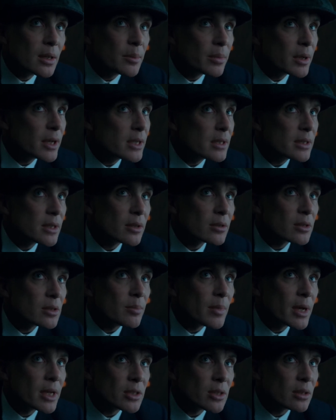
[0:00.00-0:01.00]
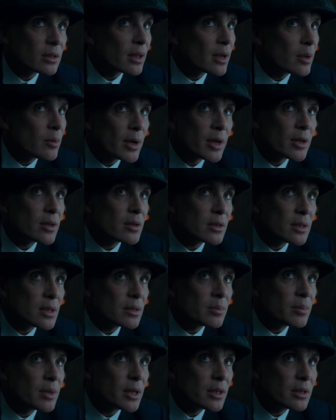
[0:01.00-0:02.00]
Please don't imagine that I won't use
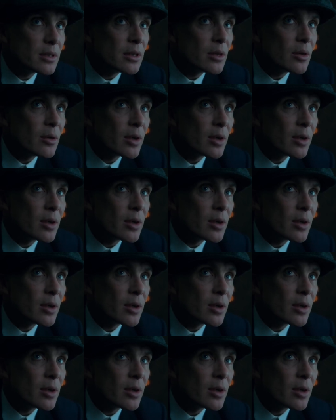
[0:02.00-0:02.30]
this minute to do